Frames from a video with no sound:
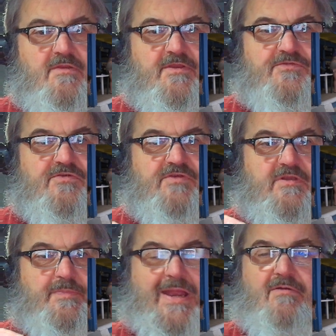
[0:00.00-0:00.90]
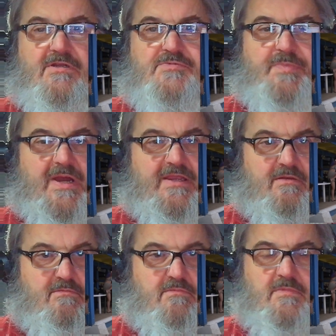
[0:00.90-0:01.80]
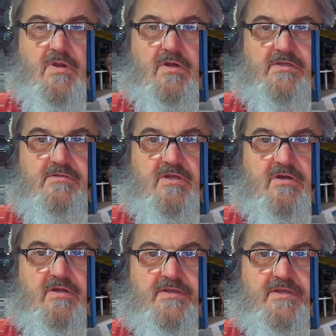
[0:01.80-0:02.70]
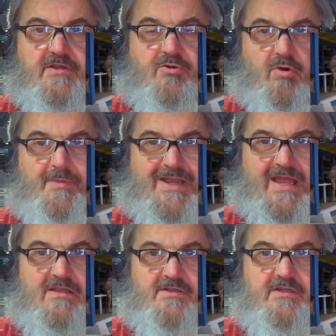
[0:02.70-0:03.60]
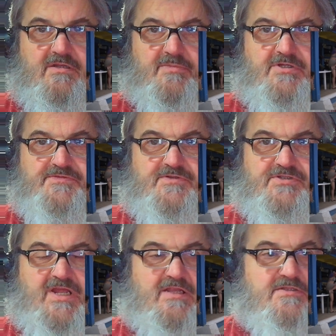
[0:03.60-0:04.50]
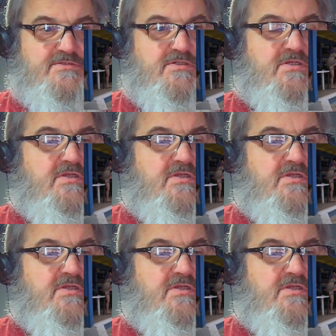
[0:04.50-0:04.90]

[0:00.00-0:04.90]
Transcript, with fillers: this is at the Pirates Bight on Norman Island in the British Virgin Islands.